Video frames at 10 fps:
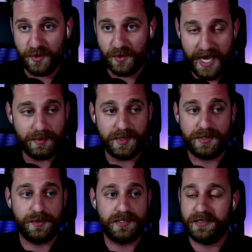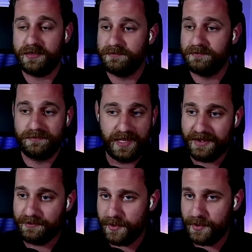episodes to
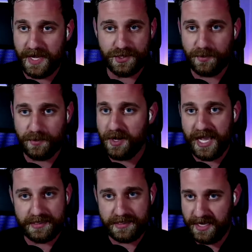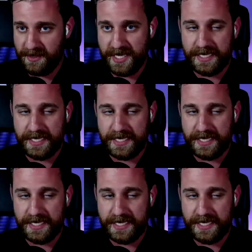every major podcasting outlet.